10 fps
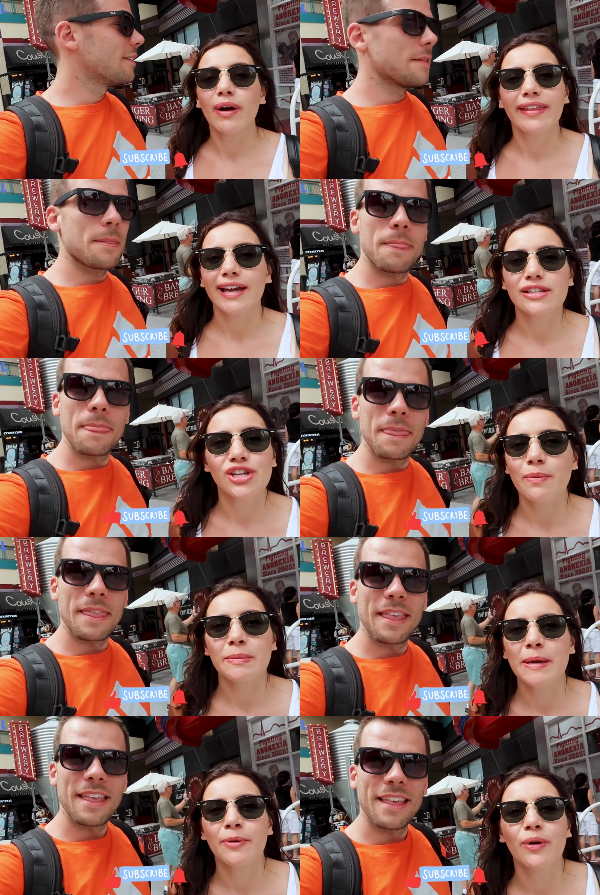Speaker 1: see why they get so
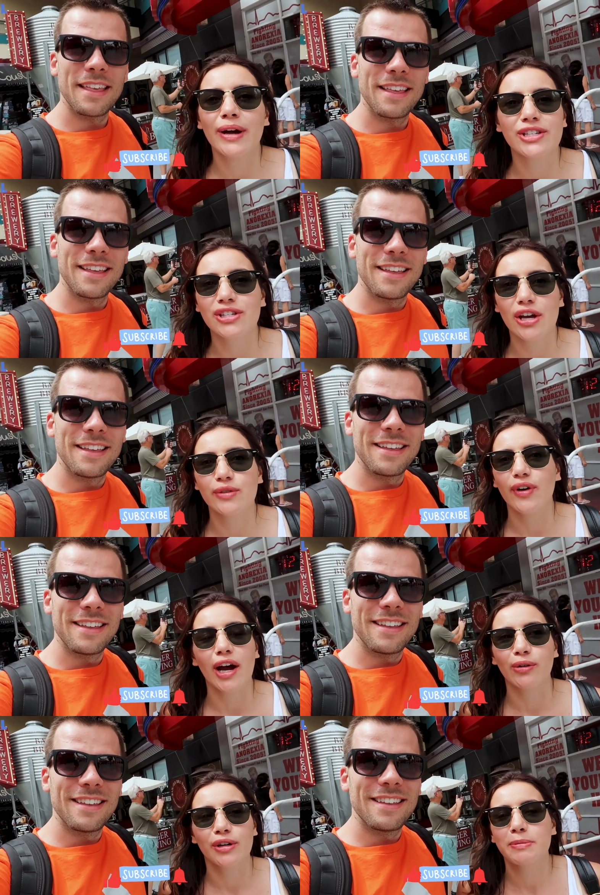many people. It just goes
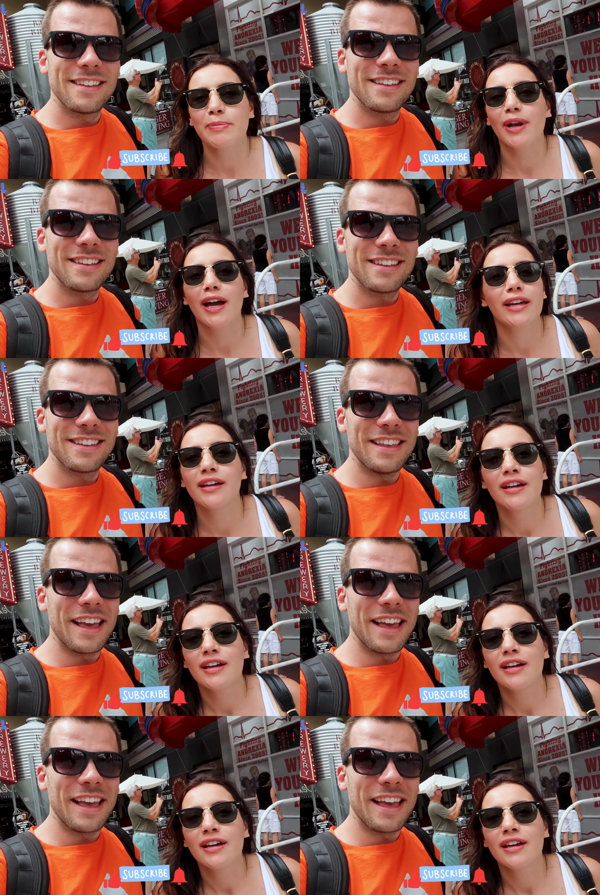viral because people like